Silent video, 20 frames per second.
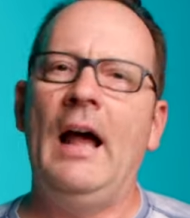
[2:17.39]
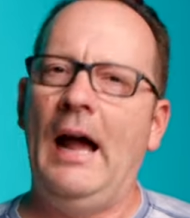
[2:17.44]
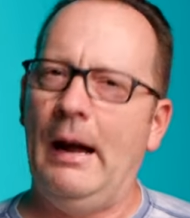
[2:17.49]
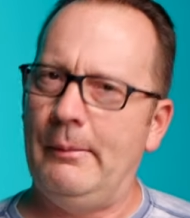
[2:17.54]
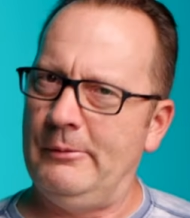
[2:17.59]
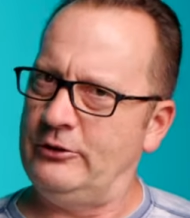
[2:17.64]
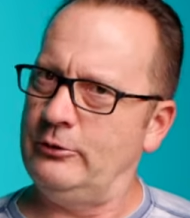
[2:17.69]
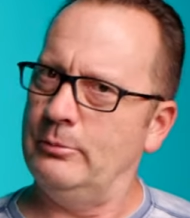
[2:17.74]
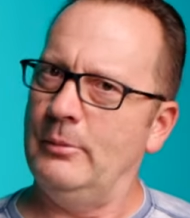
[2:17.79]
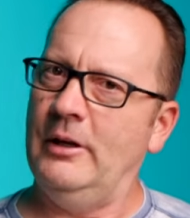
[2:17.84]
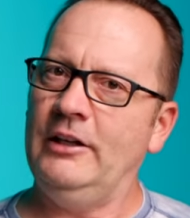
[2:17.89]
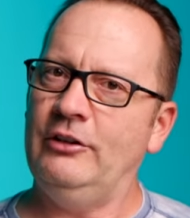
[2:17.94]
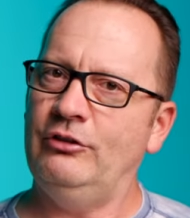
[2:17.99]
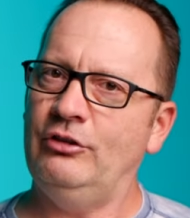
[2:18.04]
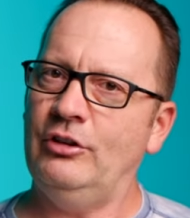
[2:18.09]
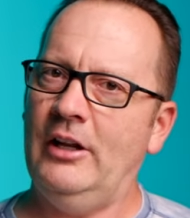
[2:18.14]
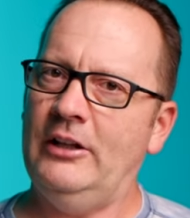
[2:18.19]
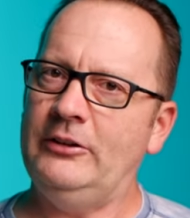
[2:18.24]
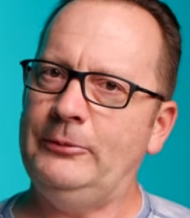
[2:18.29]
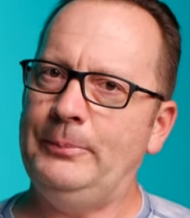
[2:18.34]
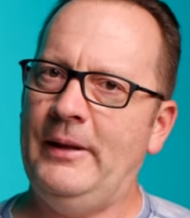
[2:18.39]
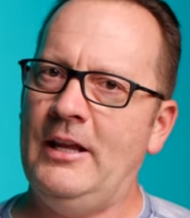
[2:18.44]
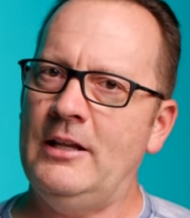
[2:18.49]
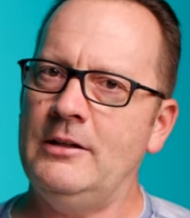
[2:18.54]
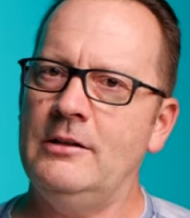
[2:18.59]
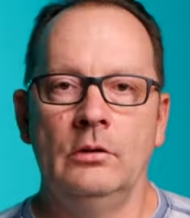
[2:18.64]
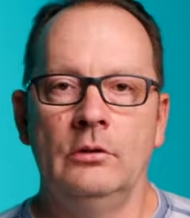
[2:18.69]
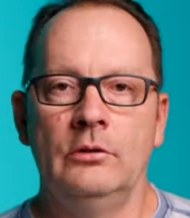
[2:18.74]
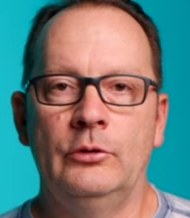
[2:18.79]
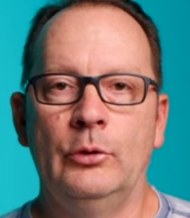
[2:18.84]
How much money should I
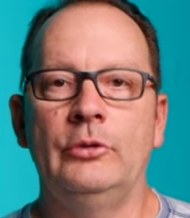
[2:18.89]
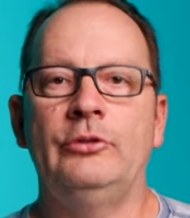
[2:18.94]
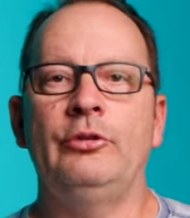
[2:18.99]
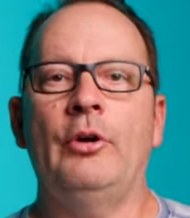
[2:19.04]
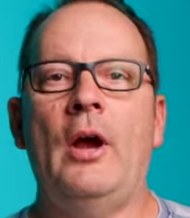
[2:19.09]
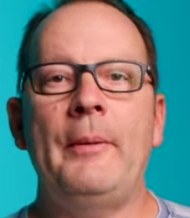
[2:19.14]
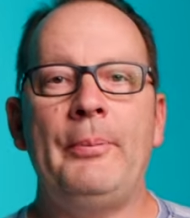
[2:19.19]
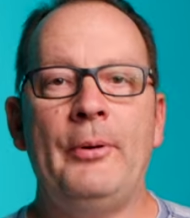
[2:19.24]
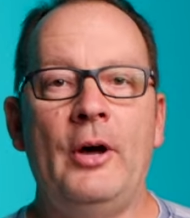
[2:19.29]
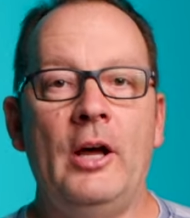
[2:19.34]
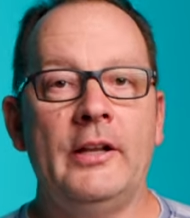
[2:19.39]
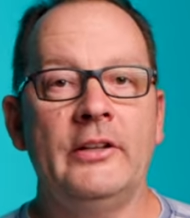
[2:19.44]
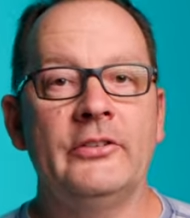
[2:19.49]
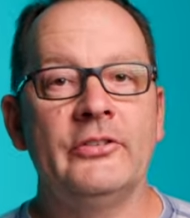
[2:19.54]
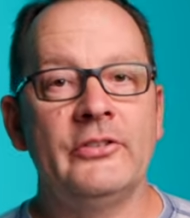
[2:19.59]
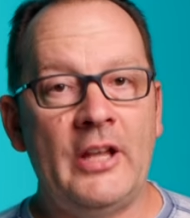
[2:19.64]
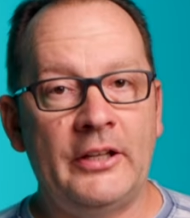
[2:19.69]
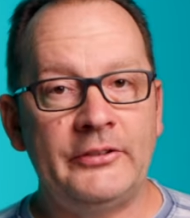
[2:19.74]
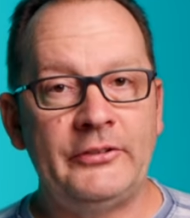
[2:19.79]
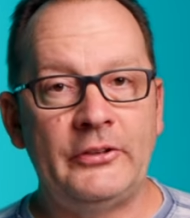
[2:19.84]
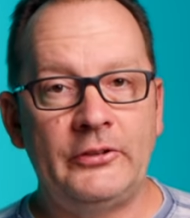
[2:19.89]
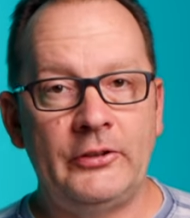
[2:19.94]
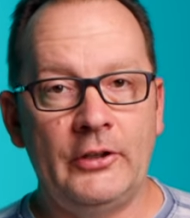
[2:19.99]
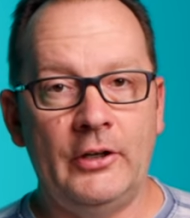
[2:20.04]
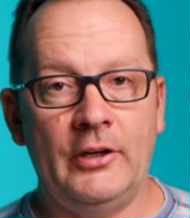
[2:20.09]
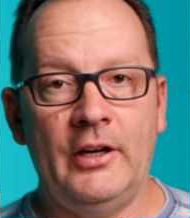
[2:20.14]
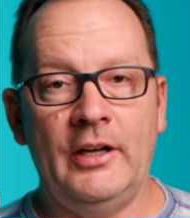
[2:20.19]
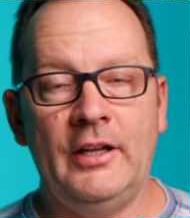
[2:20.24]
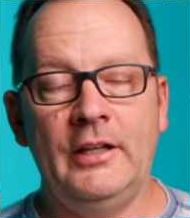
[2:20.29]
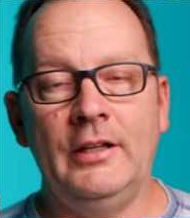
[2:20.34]
spend? So a tripod is
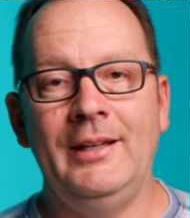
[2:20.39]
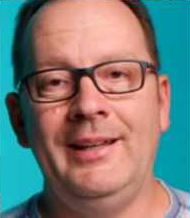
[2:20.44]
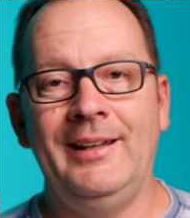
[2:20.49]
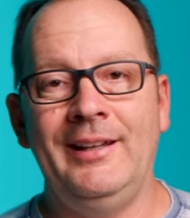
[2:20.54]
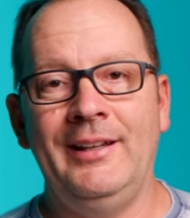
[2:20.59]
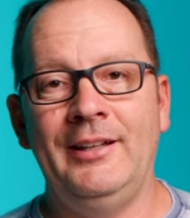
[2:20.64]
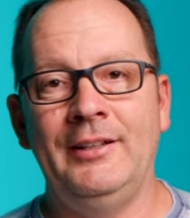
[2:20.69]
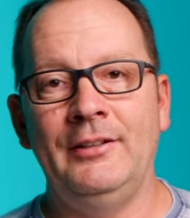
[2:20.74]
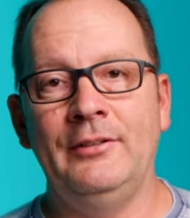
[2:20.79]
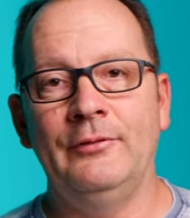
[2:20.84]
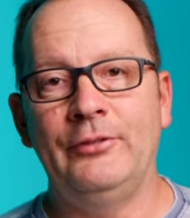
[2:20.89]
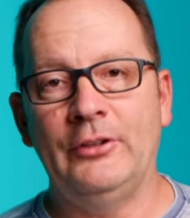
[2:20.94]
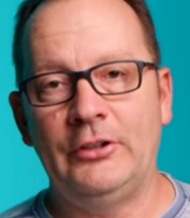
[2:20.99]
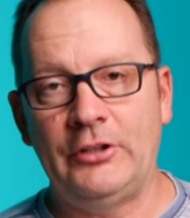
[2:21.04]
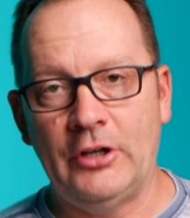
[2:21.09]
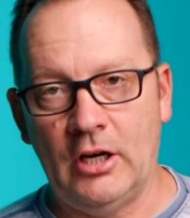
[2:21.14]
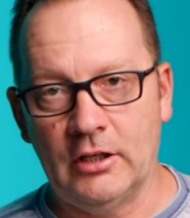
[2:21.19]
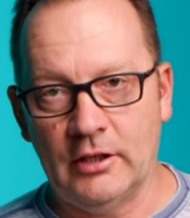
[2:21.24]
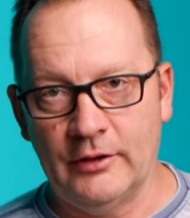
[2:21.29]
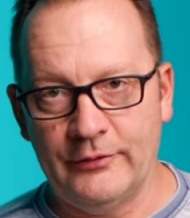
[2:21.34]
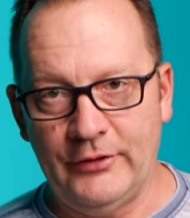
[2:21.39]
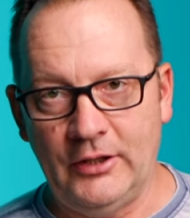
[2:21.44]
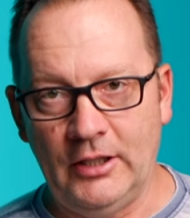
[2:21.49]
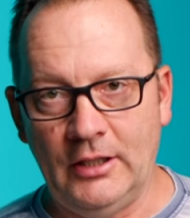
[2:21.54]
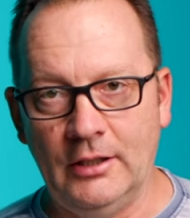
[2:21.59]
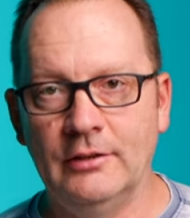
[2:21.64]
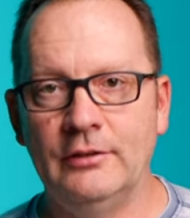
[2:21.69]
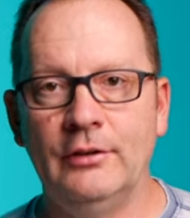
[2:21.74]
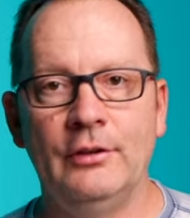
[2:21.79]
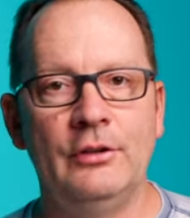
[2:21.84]
necessary in
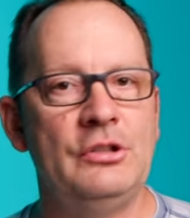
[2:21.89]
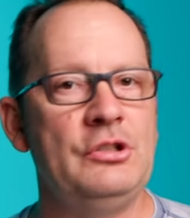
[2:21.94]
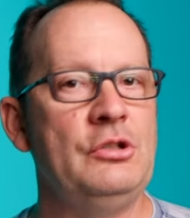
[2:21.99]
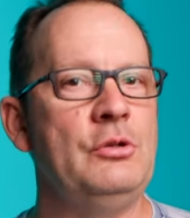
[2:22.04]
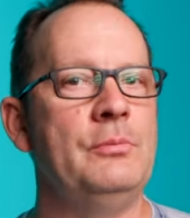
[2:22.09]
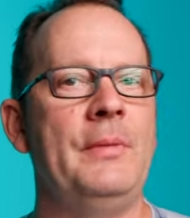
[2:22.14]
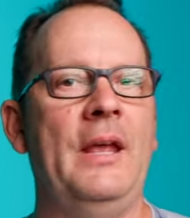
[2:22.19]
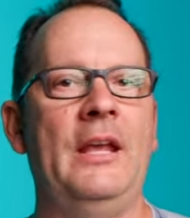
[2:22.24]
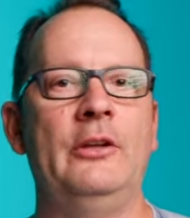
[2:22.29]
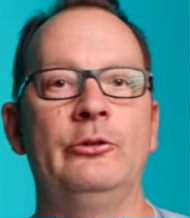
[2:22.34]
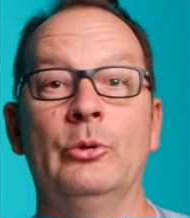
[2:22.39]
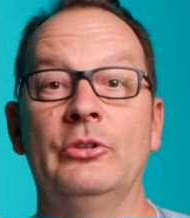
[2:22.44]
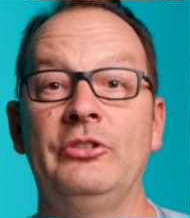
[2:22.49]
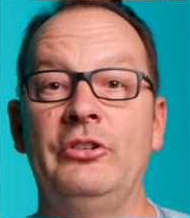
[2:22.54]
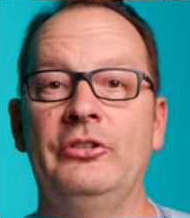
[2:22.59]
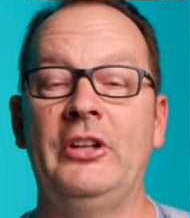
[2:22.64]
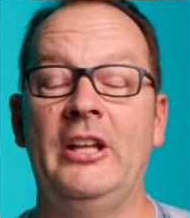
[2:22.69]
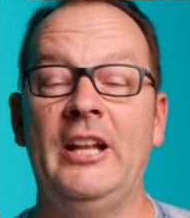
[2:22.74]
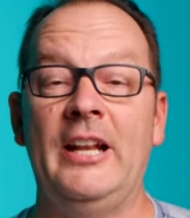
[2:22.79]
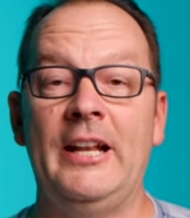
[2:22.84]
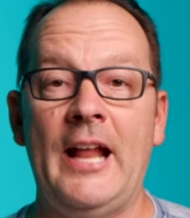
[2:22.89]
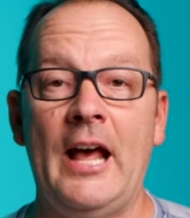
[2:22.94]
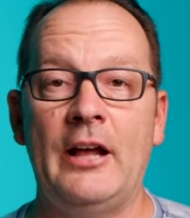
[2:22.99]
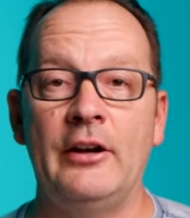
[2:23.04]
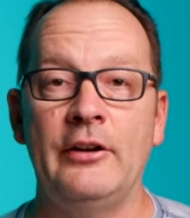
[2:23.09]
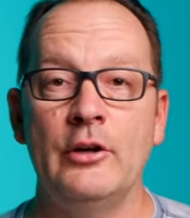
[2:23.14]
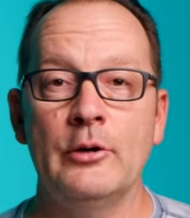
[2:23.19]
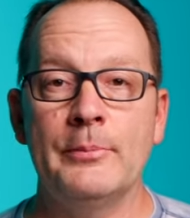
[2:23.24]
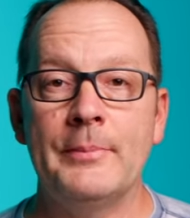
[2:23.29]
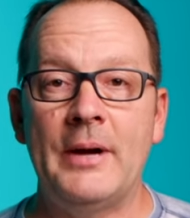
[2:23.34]
photography. You may as well just get it
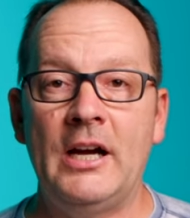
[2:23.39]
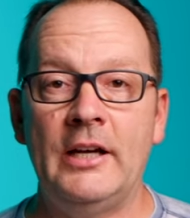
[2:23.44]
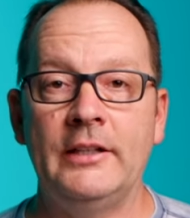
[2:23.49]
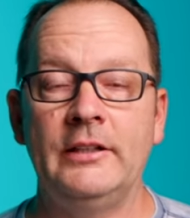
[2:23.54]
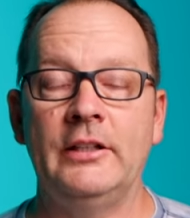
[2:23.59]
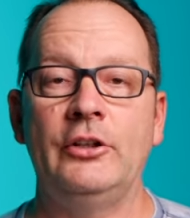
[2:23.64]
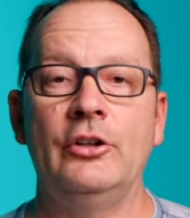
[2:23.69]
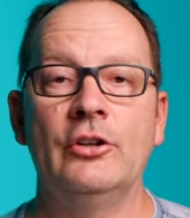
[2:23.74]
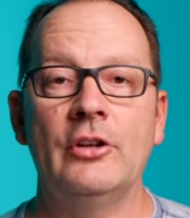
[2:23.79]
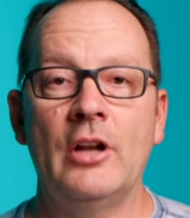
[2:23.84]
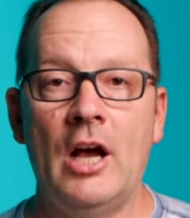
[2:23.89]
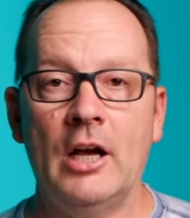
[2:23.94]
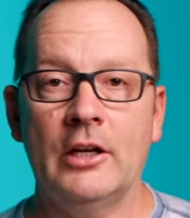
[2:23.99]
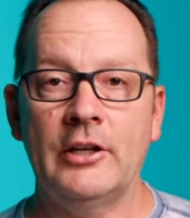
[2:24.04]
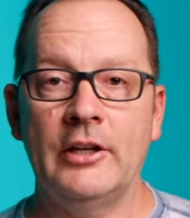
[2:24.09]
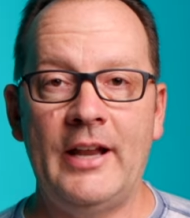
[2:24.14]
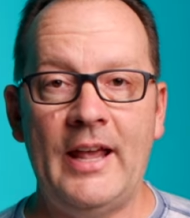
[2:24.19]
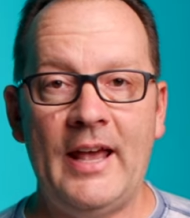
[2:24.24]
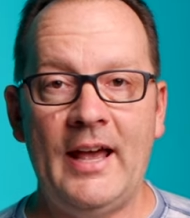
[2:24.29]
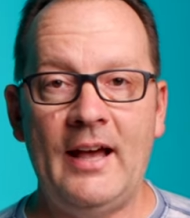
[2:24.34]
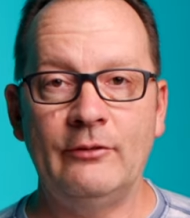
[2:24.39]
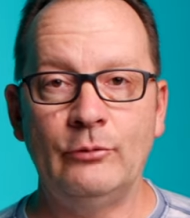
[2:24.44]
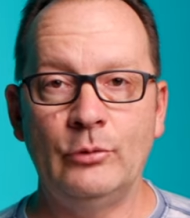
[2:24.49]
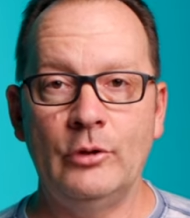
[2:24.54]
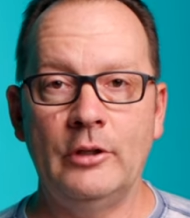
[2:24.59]
out of your mind that you're not gonna have